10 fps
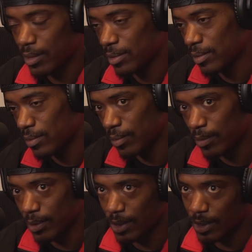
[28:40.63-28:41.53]
So
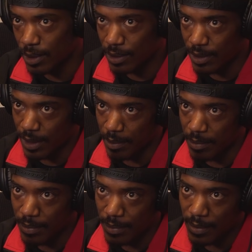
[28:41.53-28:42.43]
yeah,
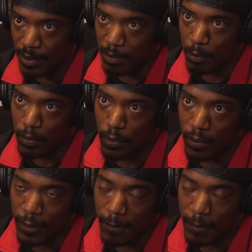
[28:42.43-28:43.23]
them. I'm gonna put